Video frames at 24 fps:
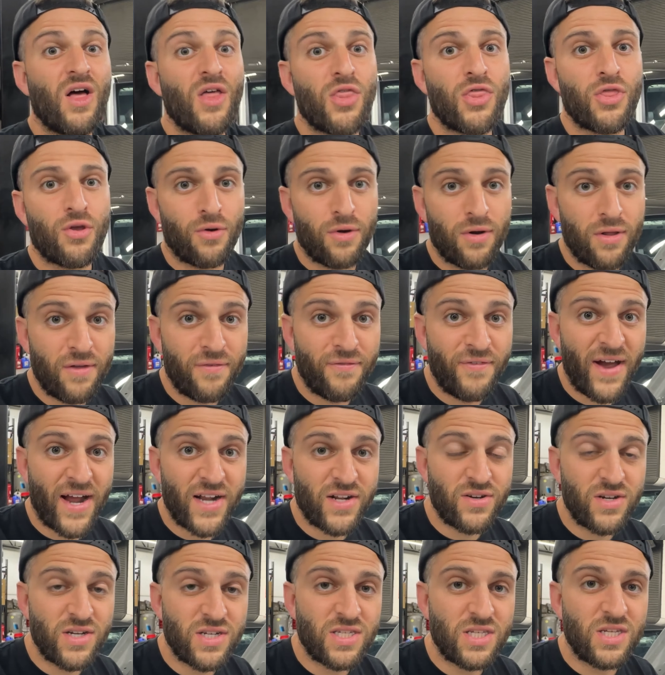through the
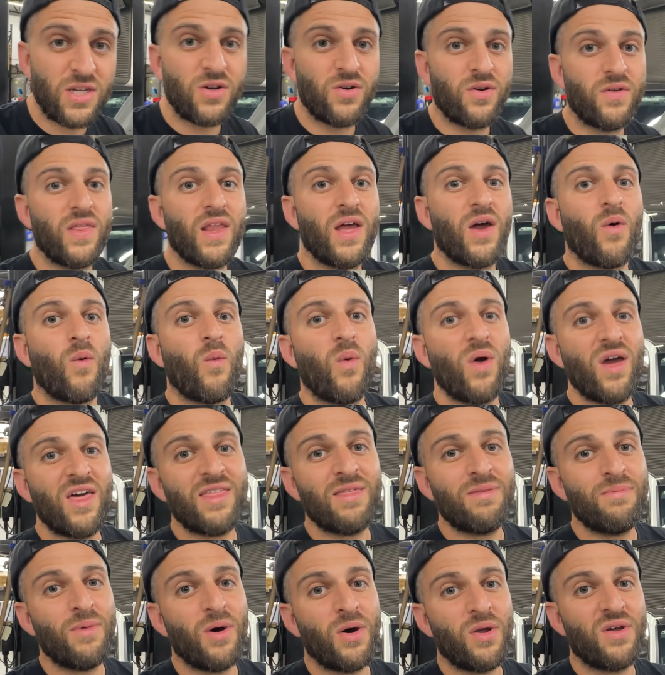factory ECU
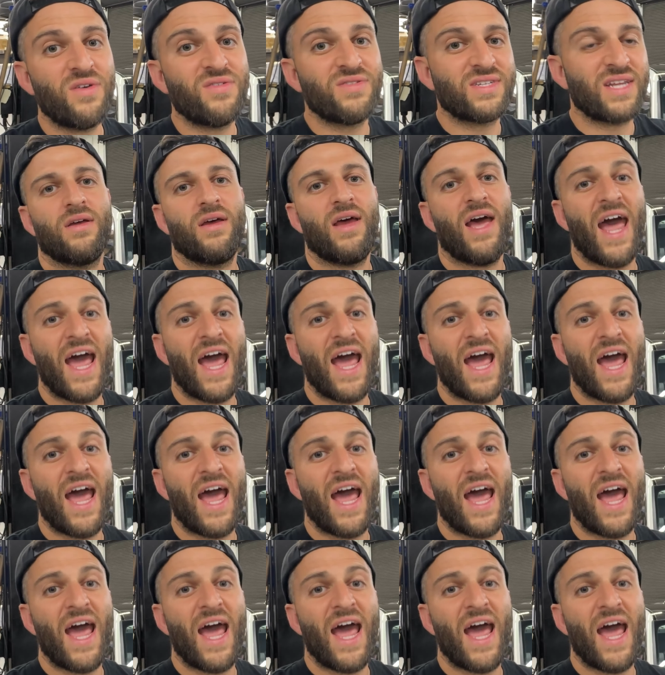with Motiv's